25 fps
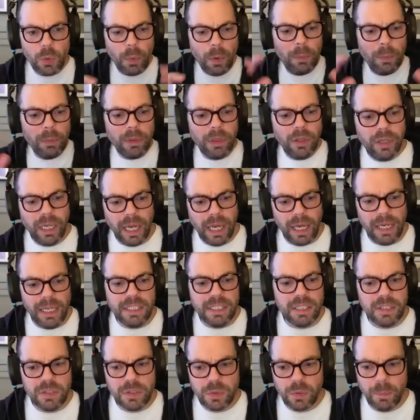what we're looking at
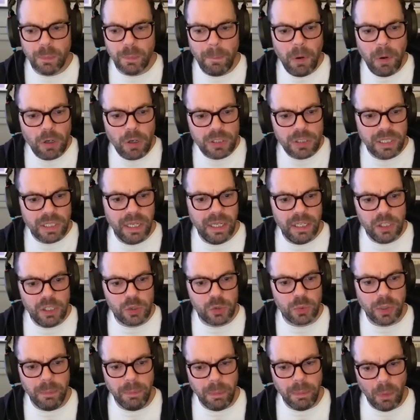is this potted
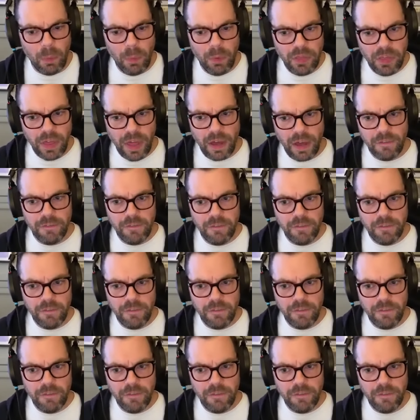history, but with that